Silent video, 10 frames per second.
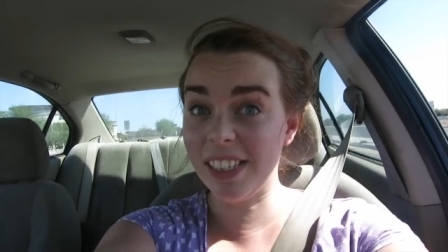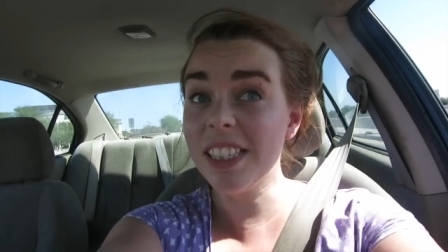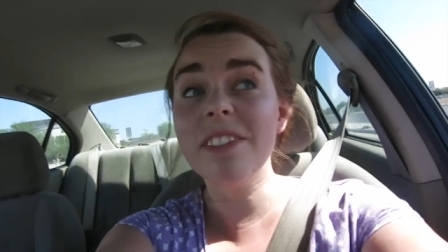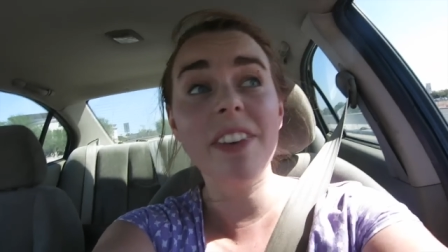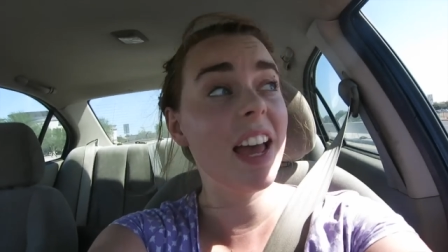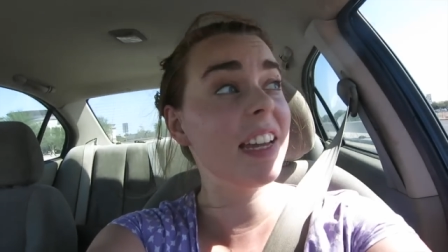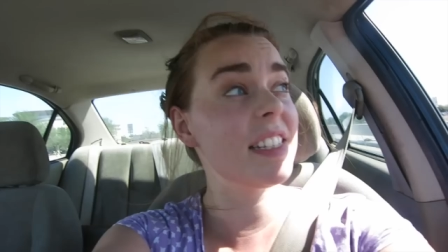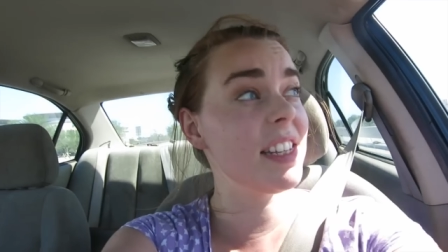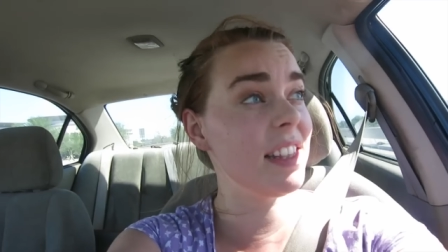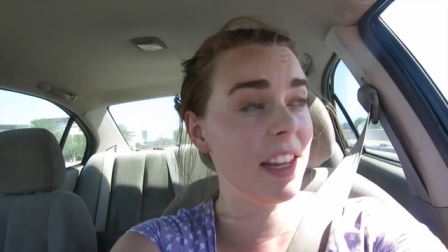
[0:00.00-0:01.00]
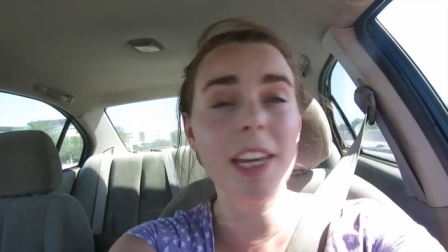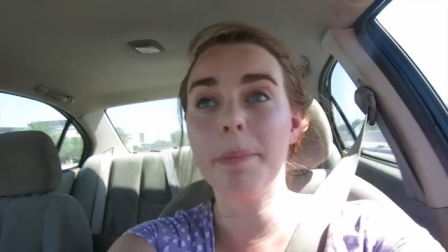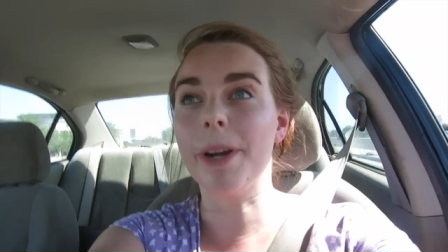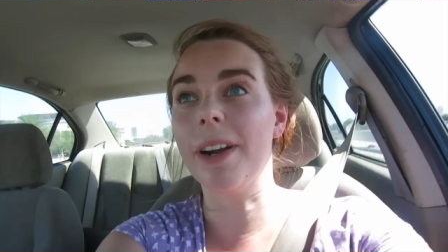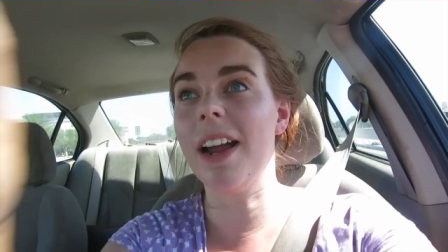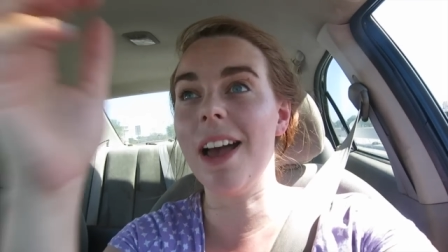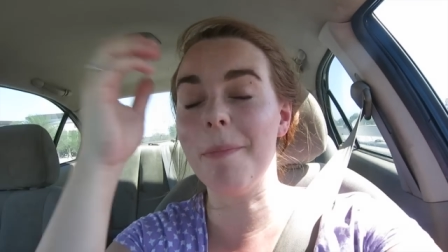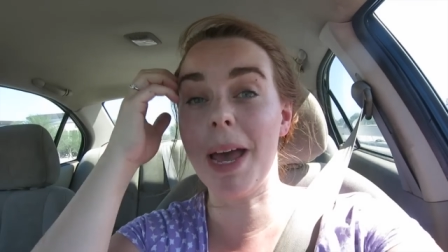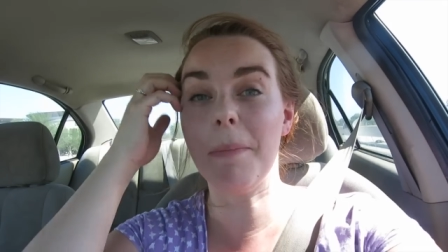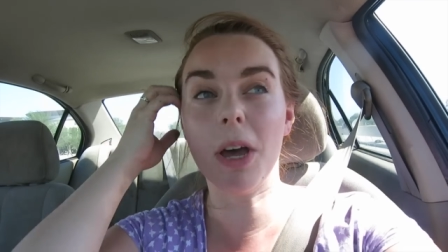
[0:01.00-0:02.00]
is, in fact, in labor.
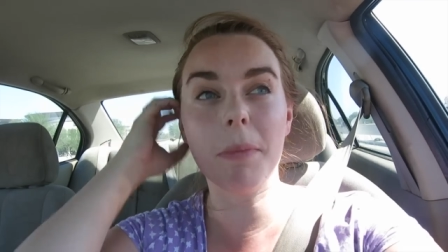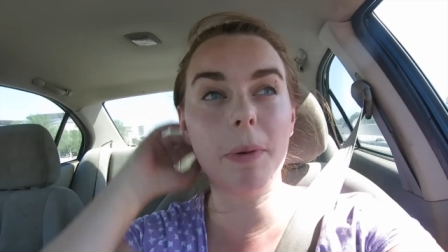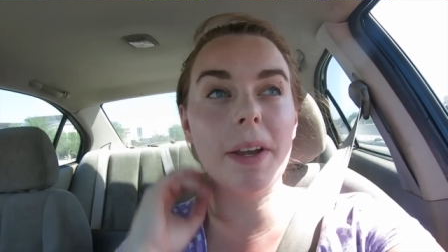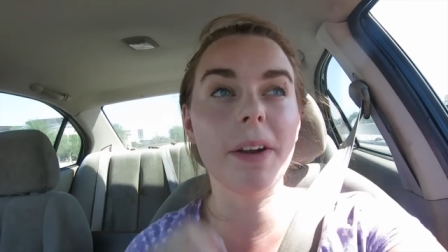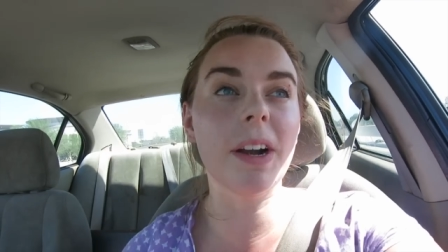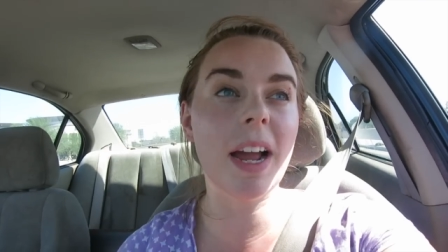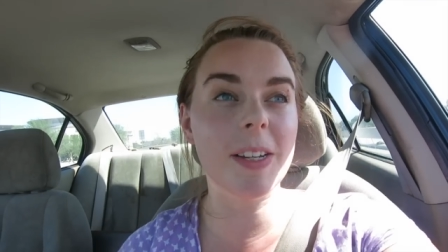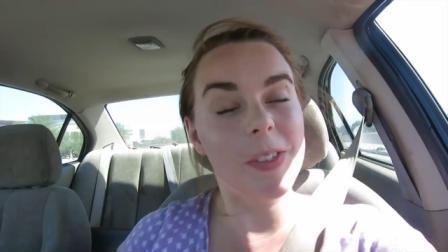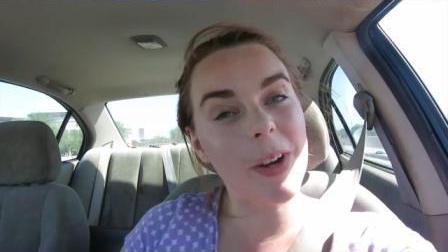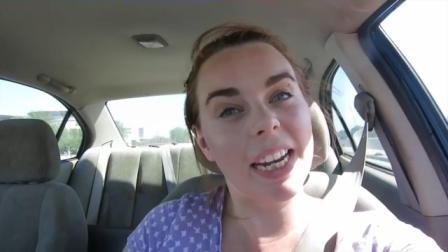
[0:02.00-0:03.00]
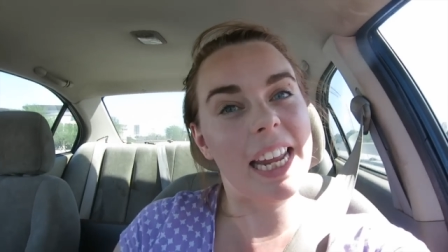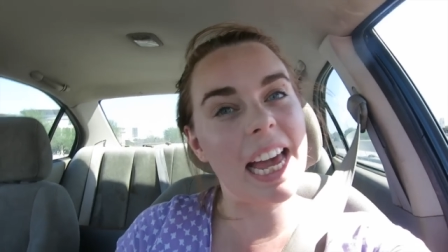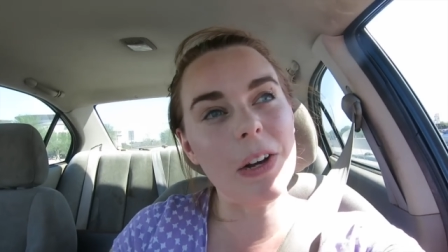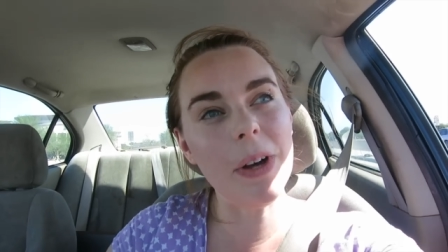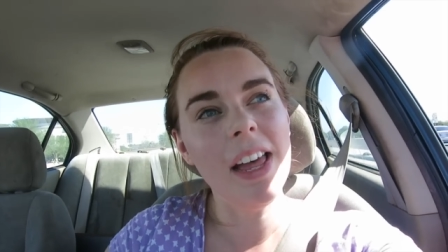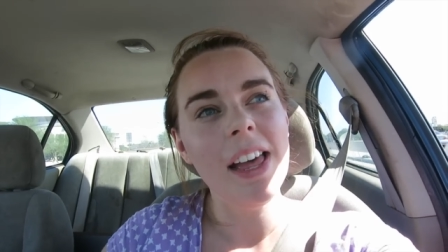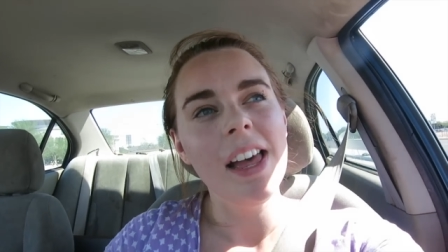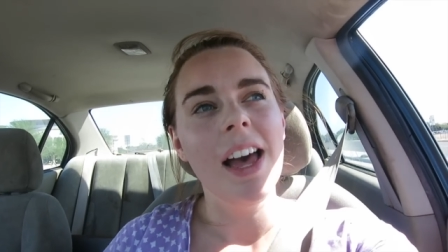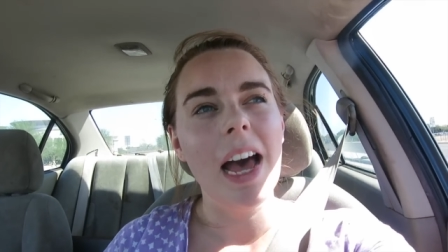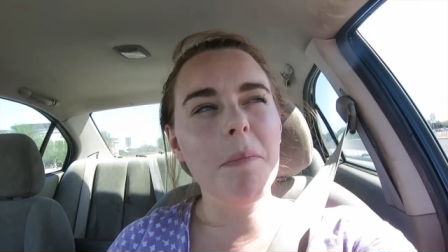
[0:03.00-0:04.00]
Um, I'm on my way to her house right now.
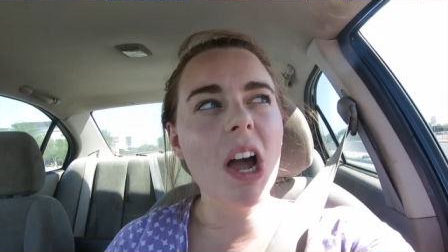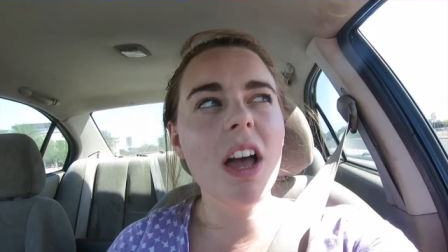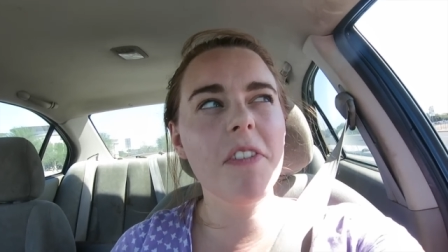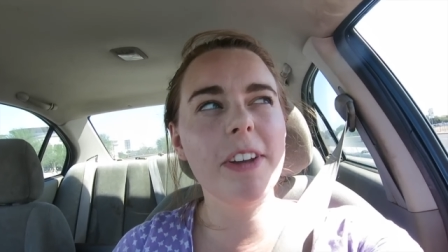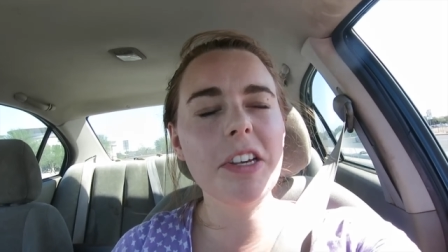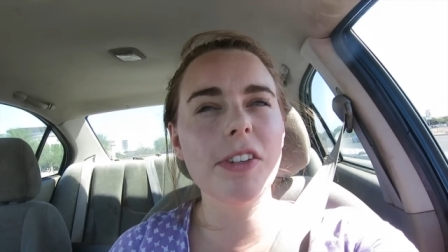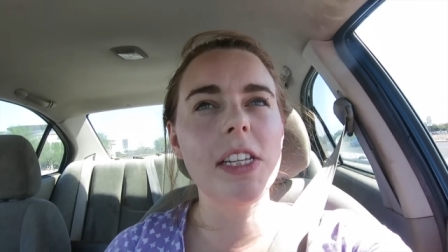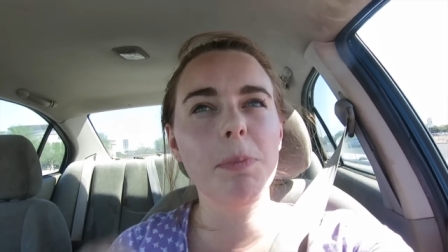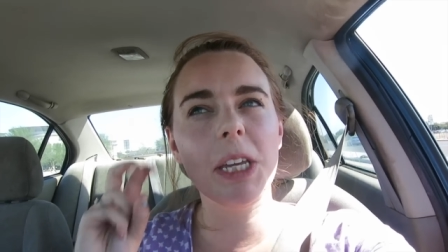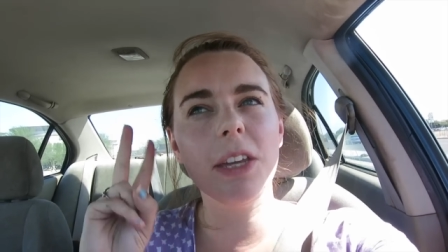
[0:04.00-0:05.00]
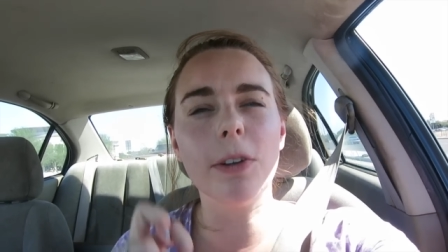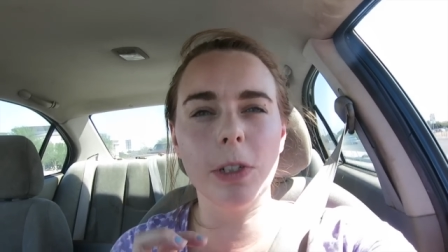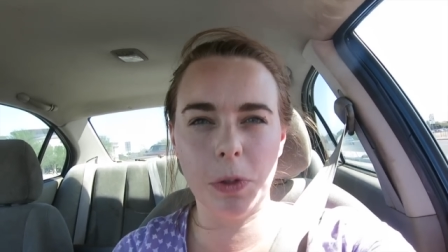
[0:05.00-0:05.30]
I'm not officially speaking her